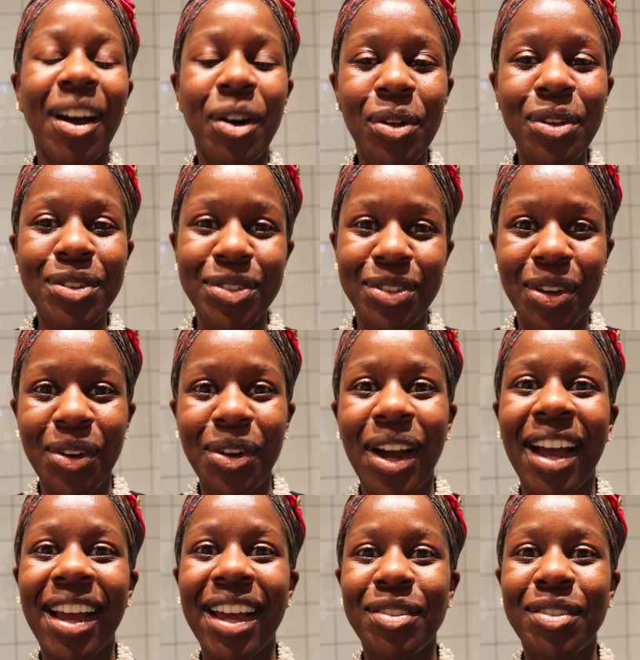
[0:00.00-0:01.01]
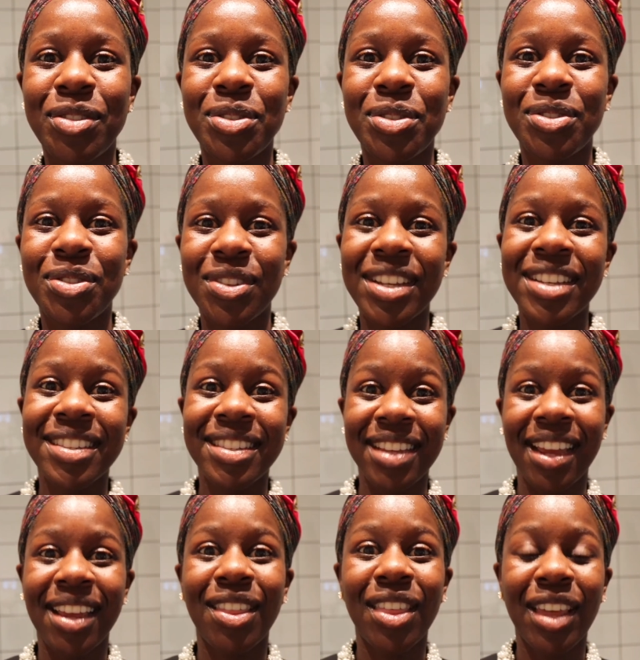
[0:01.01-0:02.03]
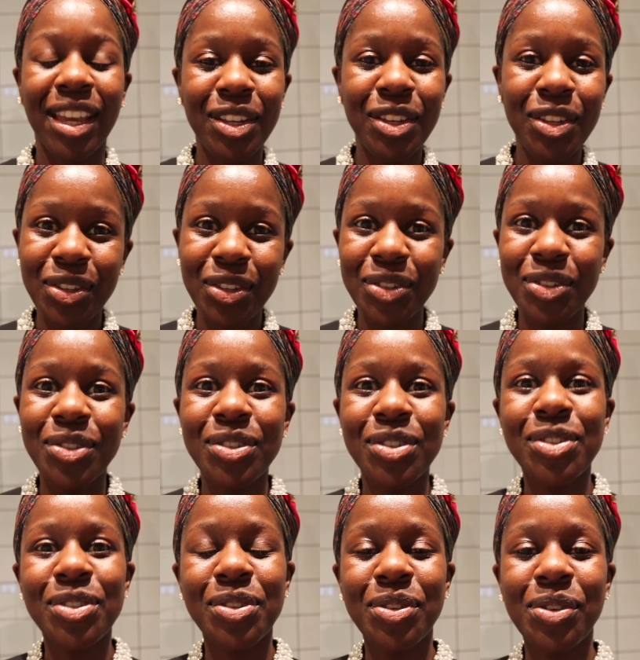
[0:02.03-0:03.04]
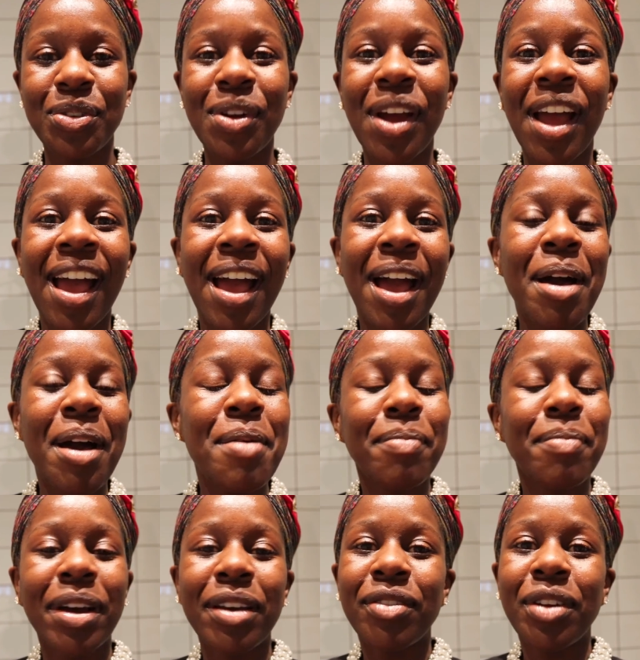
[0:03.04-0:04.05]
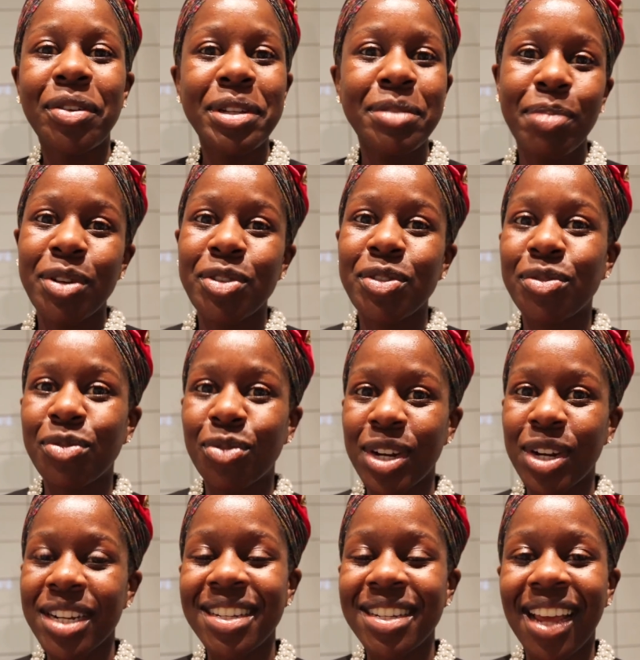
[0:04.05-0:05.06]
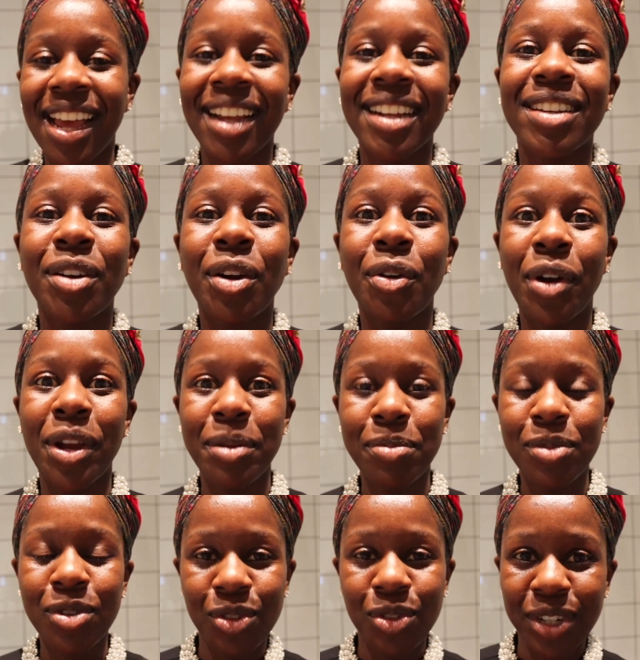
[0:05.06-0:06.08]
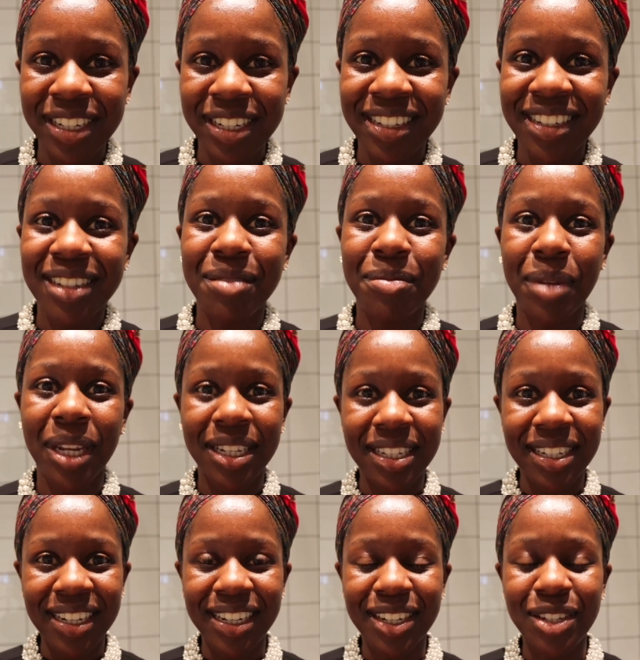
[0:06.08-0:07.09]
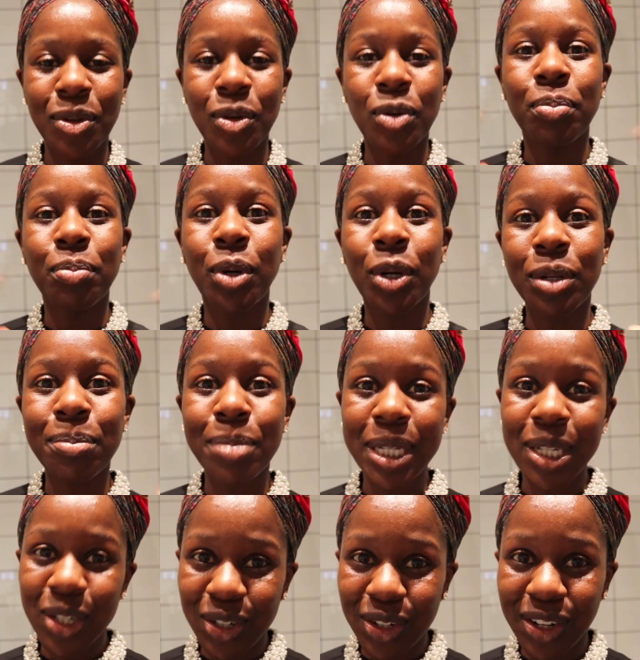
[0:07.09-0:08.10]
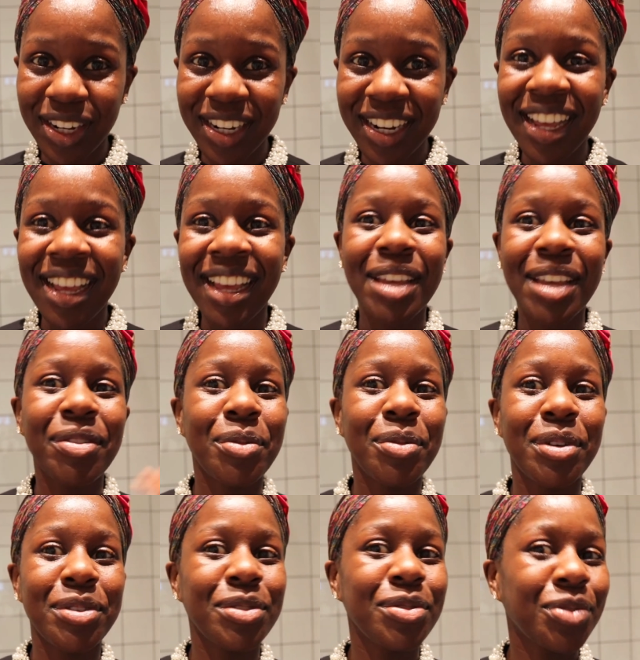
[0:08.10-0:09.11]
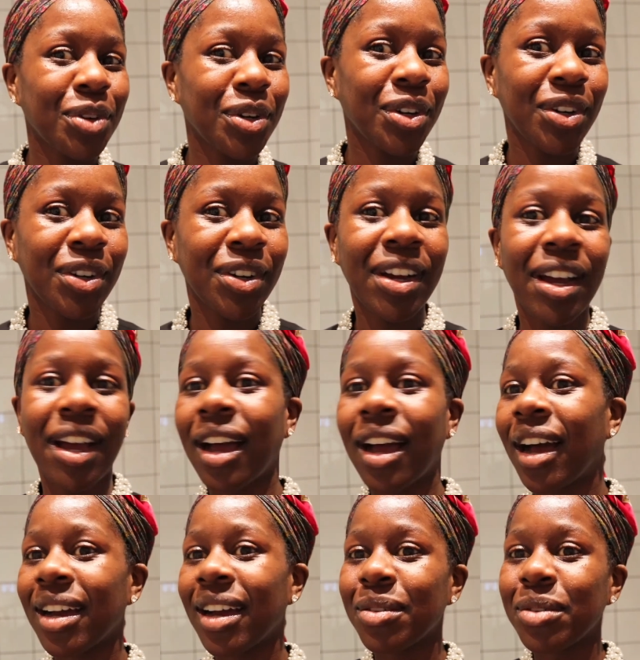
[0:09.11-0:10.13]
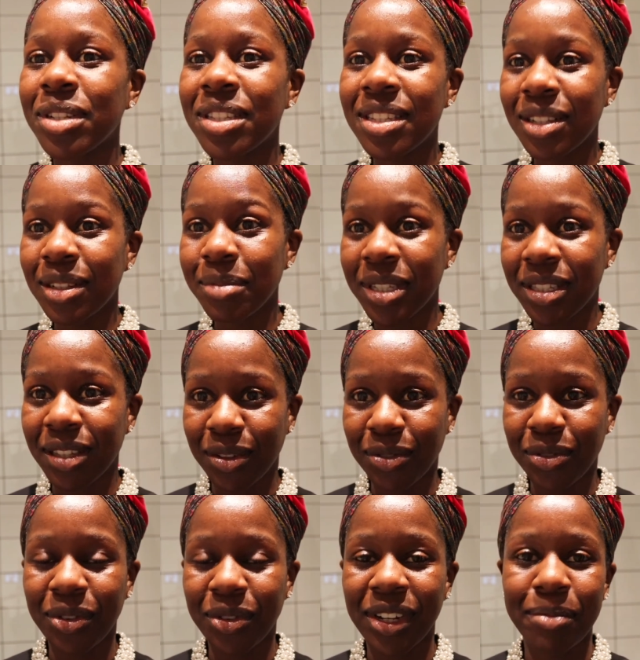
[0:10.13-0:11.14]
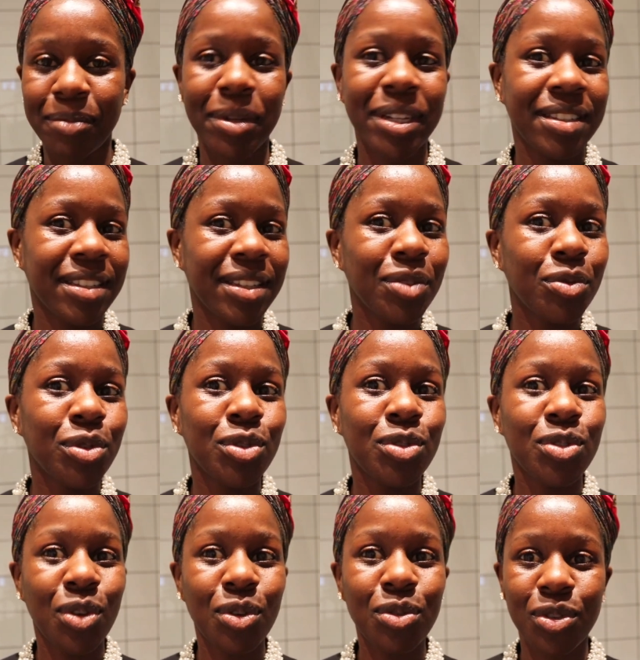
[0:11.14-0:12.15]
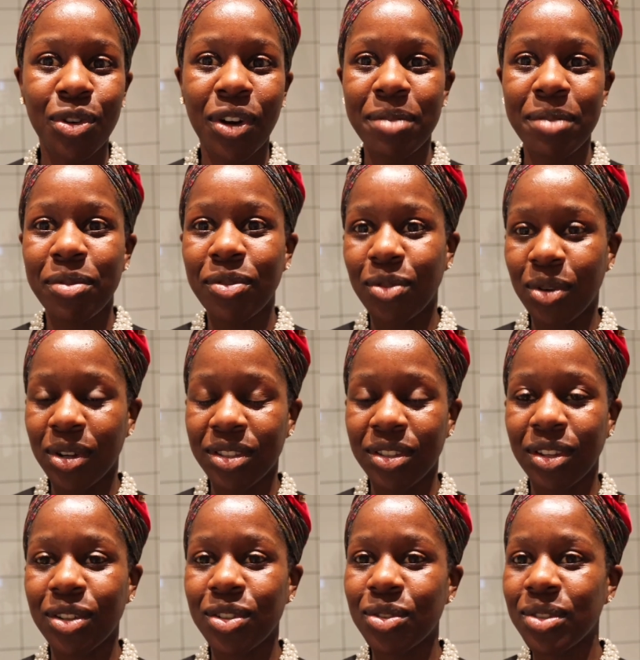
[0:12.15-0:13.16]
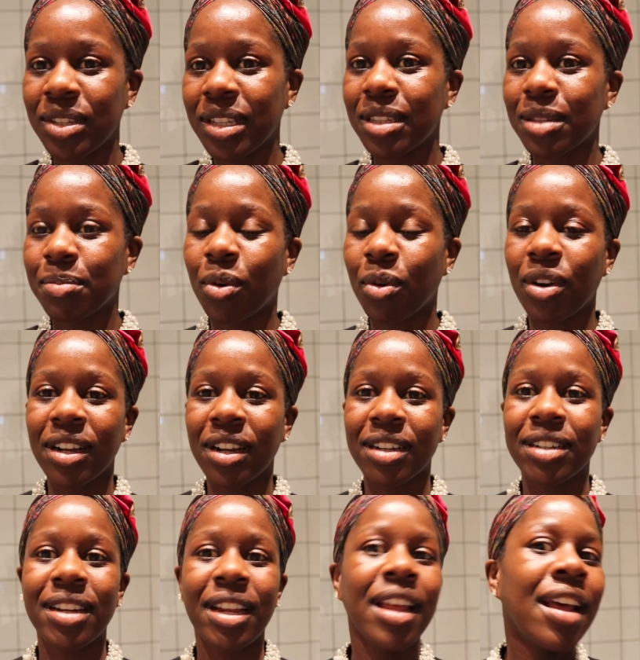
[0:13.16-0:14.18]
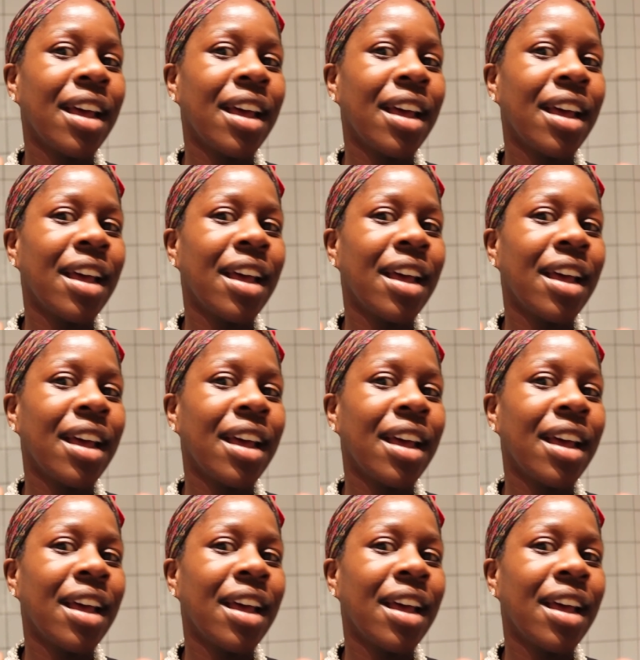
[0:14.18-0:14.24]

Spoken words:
Also, I have to say thank you to my very special friend at Grape Tree in Maidenhead, who put me on. If it wasn't for her, I would still be suffering. My skin was so dry before I started using this product.